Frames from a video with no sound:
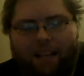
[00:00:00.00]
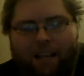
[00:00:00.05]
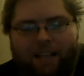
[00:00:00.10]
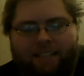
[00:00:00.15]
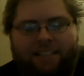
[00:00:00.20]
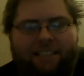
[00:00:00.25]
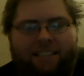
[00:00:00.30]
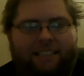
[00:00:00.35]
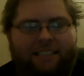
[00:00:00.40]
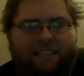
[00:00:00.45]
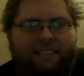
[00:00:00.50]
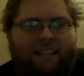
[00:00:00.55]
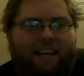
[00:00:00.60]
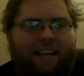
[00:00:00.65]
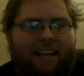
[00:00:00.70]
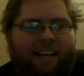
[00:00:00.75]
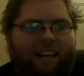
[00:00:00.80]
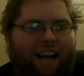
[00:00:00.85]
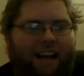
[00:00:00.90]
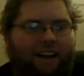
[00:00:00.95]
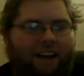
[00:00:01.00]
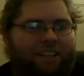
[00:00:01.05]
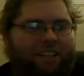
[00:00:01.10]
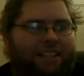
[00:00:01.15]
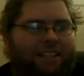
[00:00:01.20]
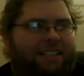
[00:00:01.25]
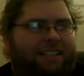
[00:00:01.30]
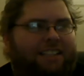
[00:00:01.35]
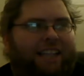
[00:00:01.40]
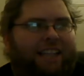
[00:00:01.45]
I don't
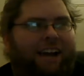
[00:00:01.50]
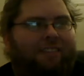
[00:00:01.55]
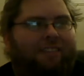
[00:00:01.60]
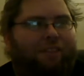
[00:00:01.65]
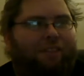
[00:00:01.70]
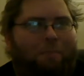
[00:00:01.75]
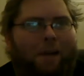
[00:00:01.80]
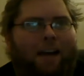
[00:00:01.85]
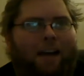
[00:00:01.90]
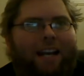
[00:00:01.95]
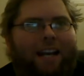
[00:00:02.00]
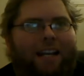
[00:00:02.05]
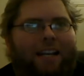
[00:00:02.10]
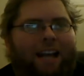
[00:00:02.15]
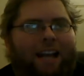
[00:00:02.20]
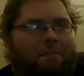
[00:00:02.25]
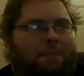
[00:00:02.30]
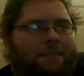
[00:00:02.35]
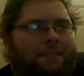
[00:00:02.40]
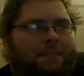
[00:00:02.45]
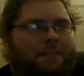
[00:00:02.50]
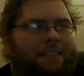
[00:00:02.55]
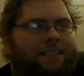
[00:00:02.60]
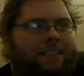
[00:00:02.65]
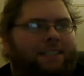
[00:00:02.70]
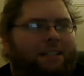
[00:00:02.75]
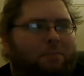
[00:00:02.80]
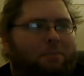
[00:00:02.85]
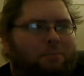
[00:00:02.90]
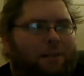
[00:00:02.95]
think she's ever been in that
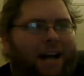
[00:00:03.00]
position.